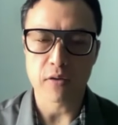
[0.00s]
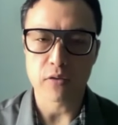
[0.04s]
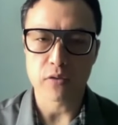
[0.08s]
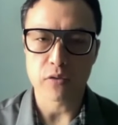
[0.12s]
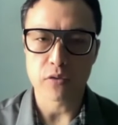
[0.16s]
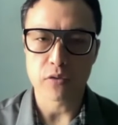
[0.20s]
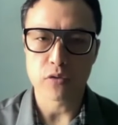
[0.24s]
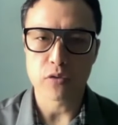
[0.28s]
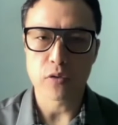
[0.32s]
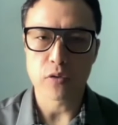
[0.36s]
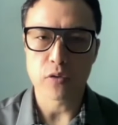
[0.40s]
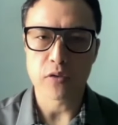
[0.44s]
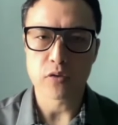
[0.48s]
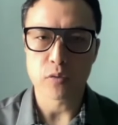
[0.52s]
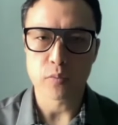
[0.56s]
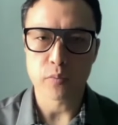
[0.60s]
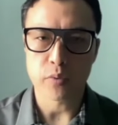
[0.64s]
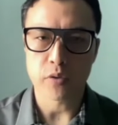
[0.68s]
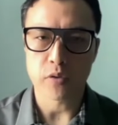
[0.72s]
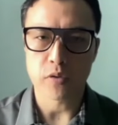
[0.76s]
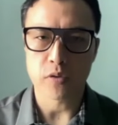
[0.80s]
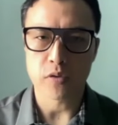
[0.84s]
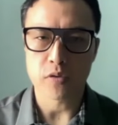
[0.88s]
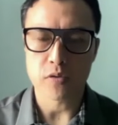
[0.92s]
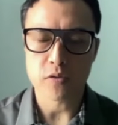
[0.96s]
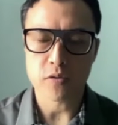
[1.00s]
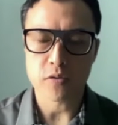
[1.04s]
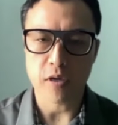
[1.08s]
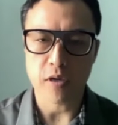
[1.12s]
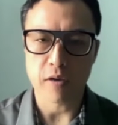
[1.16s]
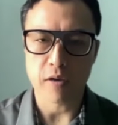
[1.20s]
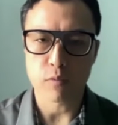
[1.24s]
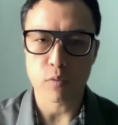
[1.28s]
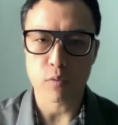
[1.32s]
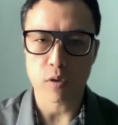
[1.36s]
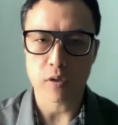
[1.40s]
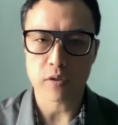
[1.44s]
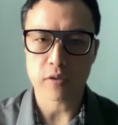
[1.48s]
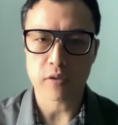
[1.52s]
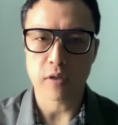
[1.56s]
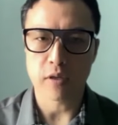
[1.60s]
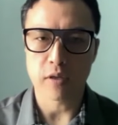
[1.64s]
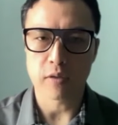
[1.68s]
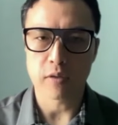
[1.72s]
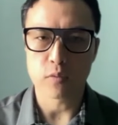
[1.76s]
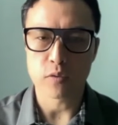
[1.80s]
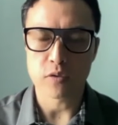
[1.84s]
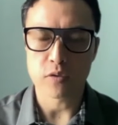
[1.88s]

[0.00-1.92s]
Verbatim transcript: you and your peers have worked on,